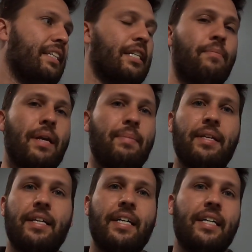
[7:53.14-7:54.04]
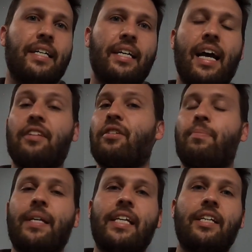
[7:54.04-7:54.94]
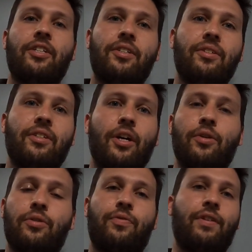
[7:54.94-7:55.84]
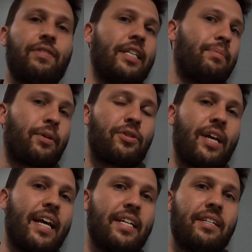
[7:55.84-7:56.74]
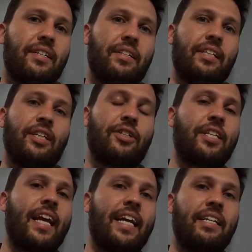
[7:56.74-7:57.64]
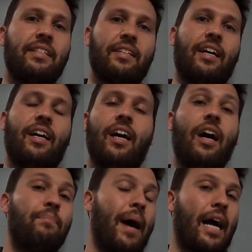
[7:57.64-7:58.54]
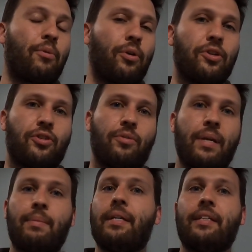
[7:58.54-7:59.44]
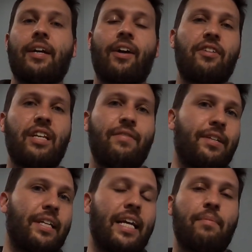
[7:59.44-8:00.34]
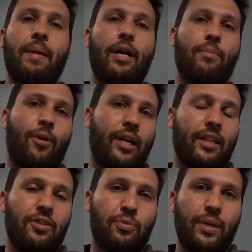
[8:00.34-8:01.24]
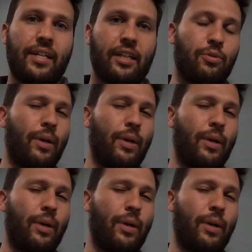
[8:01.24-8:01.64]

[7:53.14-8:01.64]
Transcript: You know, maybe the S and P goes fifteen percent year to date uh, backwards, or maybe dare I say even hit a bear market this week, like